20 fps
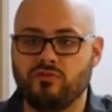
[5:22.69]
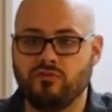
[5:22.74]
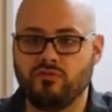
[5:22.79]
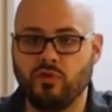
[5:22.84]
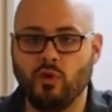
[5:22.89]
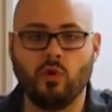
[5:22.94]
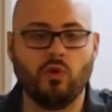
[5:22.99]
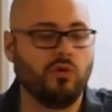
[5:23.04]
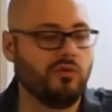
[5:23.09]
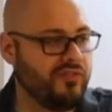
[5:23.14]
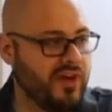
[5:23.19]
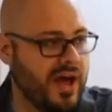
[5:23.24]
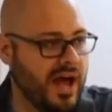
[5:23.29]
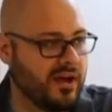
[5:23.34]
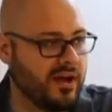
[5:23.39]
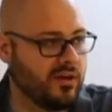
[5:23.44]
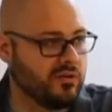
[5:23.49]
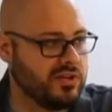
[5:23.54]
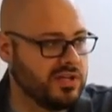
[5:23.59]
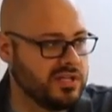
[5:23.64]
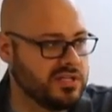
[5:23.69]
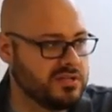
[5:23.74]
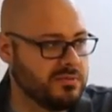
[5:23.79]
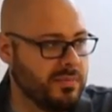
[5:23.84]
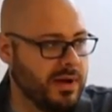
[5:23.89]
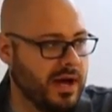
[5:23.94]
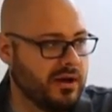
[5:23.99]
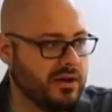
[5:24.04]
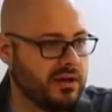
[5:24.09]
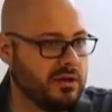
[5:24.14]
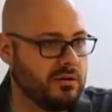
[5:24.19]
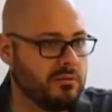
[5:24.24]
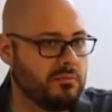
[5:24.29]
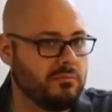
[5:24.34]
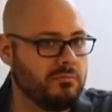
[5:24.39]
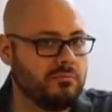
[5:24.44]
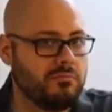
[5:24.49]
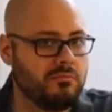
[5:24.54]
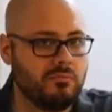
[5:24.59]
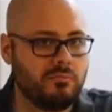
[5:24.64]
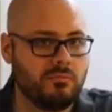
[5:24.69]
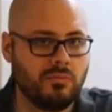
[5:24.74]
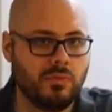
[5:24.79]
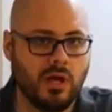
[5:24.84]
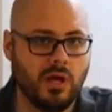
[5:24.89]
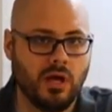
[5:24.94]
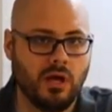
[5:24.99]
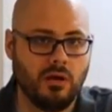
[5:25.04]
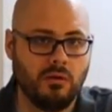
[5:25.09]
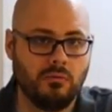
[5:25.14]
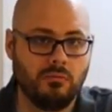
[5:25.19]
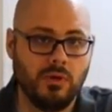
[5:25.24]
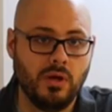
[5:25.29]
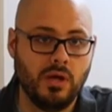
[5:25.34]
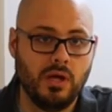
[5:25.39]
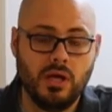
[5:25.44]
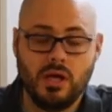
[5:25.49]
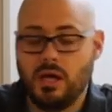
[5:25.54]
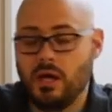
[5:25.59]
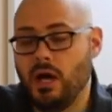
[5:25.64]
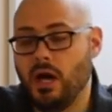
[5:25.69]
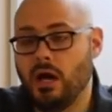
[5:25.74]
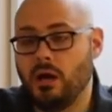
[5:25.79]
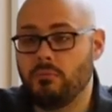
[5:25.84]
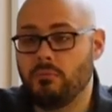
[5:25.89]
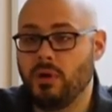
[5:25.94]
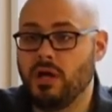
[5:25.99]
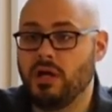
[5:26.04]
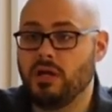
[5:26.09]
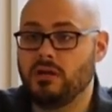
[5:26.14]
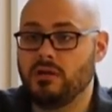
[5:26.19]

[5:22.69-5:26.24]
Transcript: full faculties about him. Um, uh, but